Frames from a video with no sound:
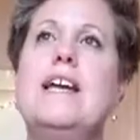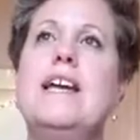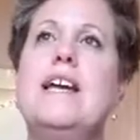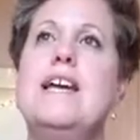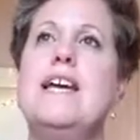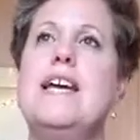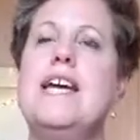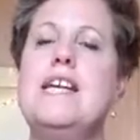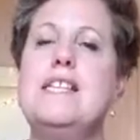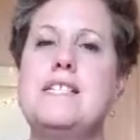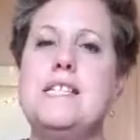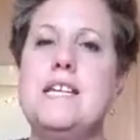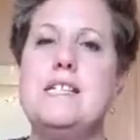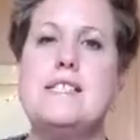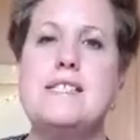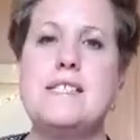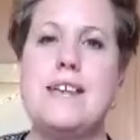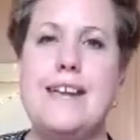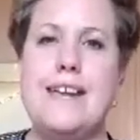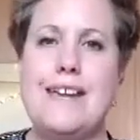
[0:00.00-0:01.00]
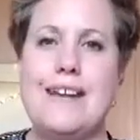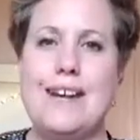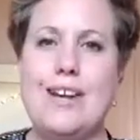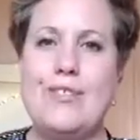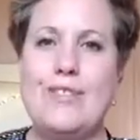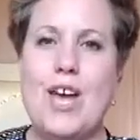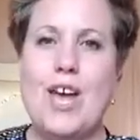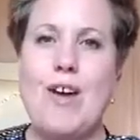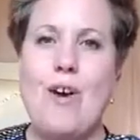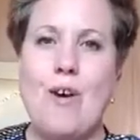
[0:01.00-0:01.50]
it's insane.
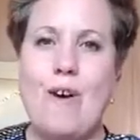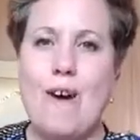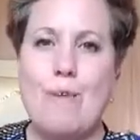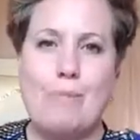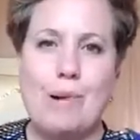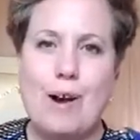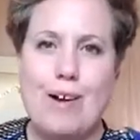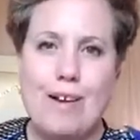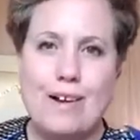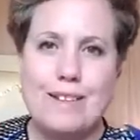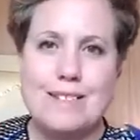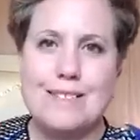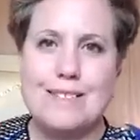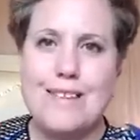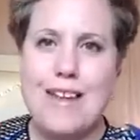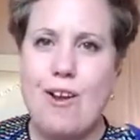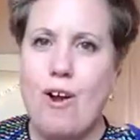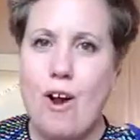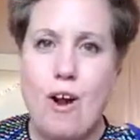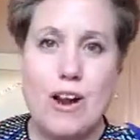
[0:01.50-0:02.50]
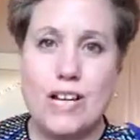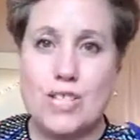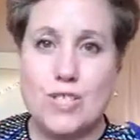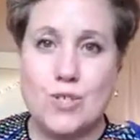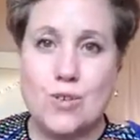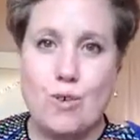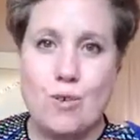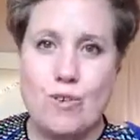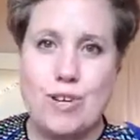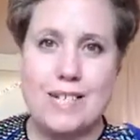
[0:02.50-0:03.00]
They are our bards. They are our
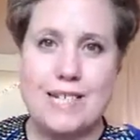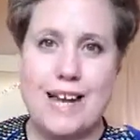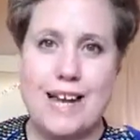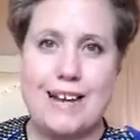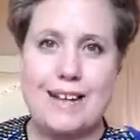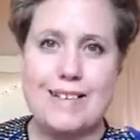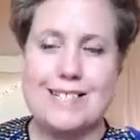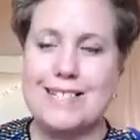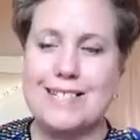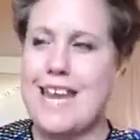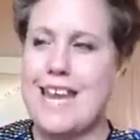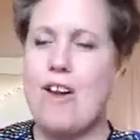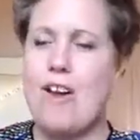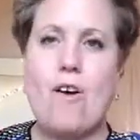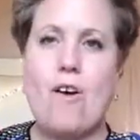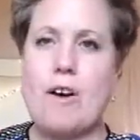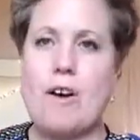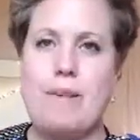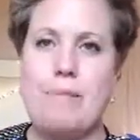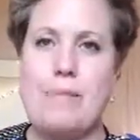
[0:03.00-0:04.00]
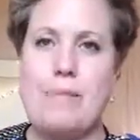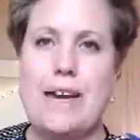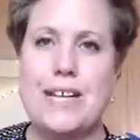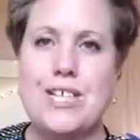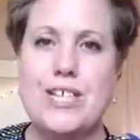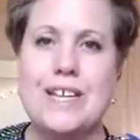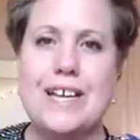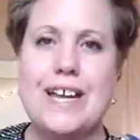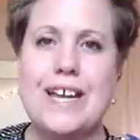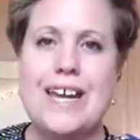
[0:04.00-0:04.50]
storytellers. They are our
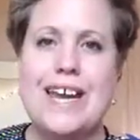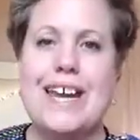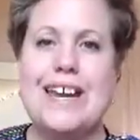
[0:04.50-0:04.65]
magic.